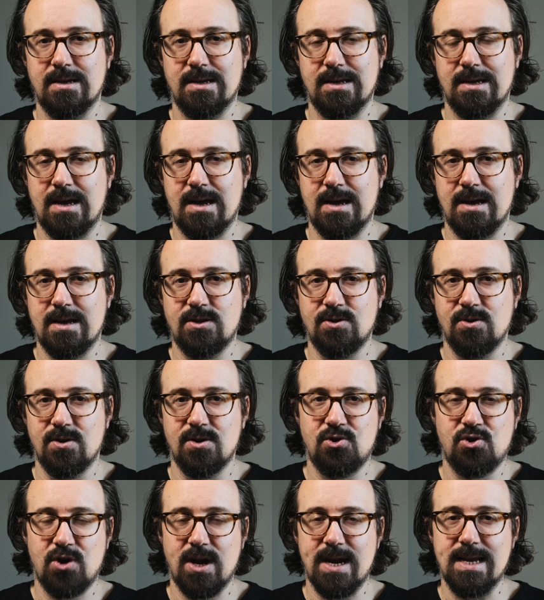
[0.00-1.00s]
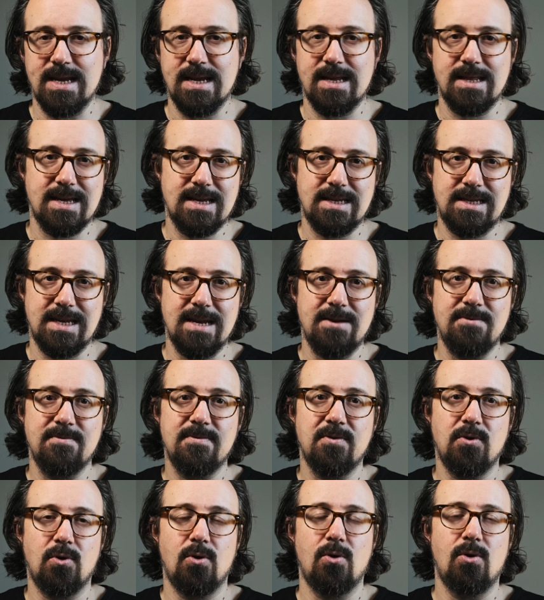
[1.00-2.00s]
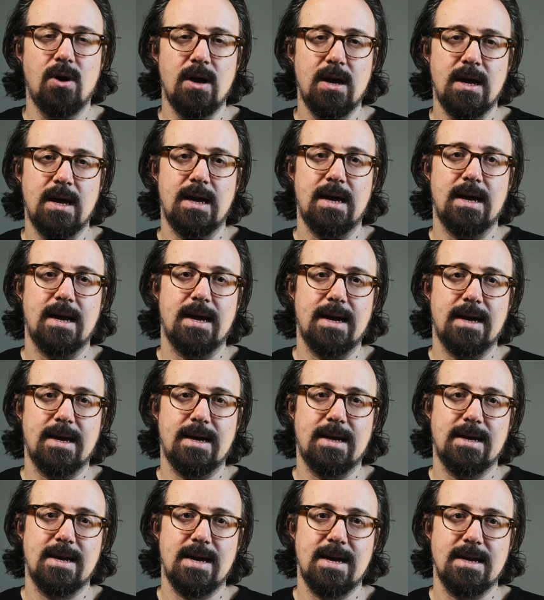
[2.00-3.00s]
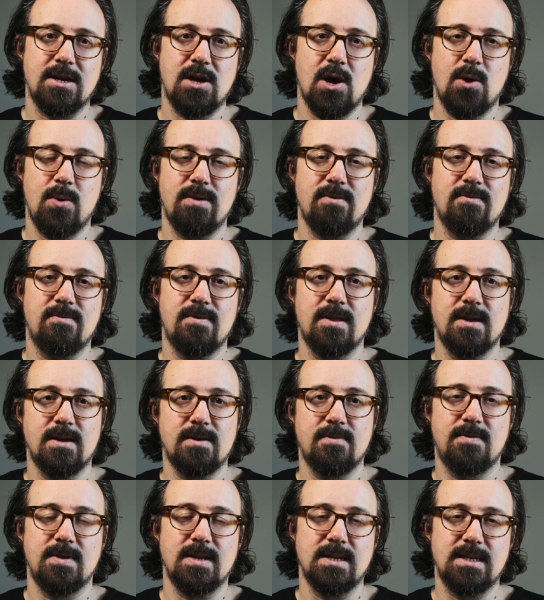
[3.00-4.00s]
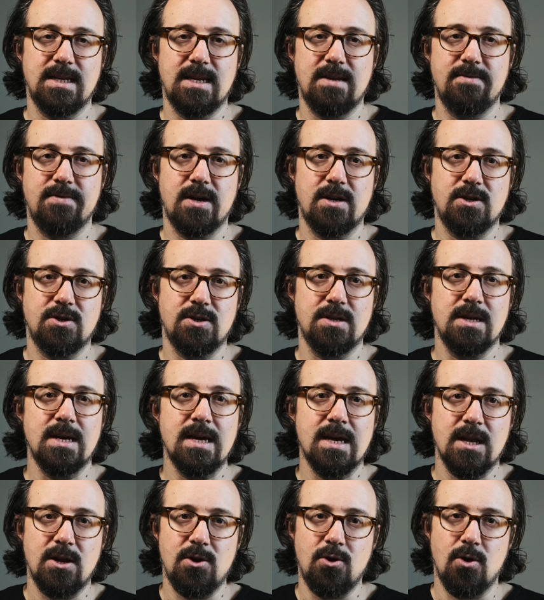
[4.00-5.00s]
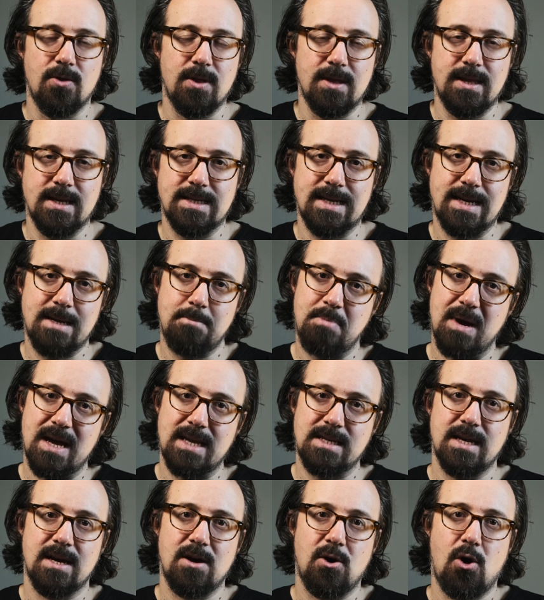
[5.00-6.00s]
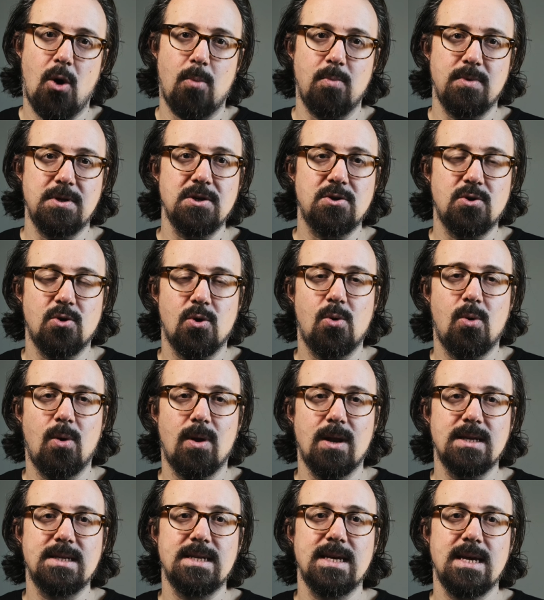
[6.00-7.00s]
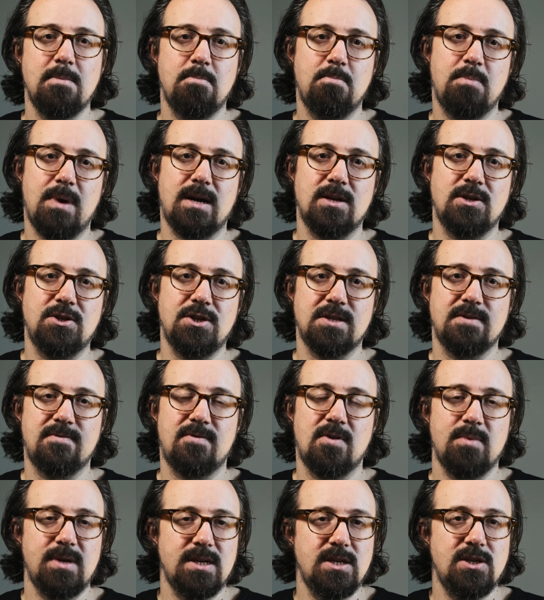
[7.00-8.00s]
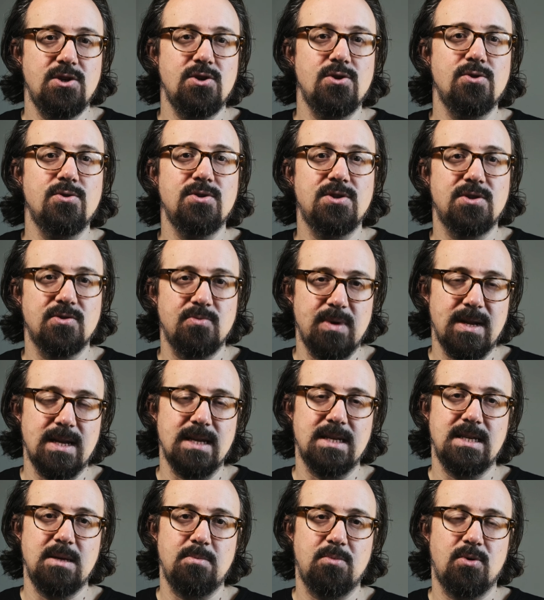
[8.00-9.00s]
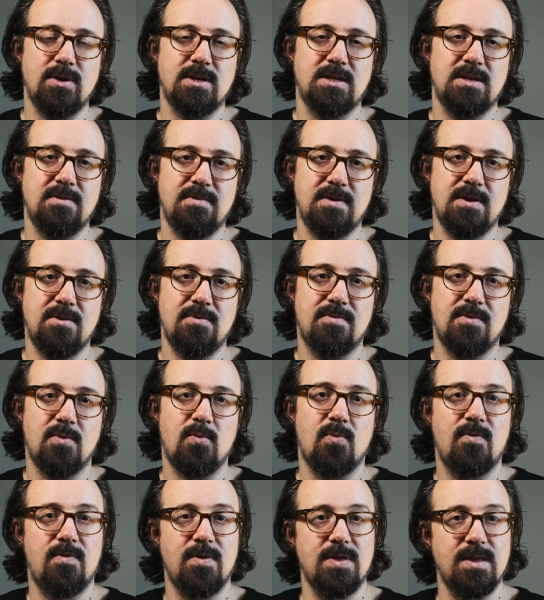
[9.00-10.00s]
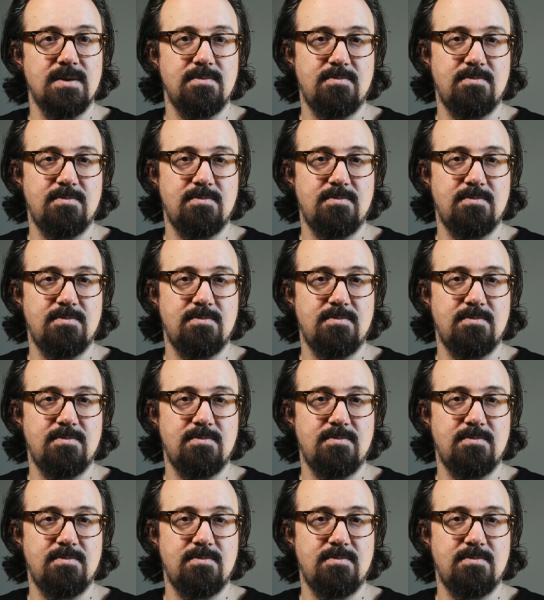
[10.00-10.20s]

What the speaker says: sort of trading this in for. And going for the cine version. Not that there's any better optical quality, but just from a usability point of view, for the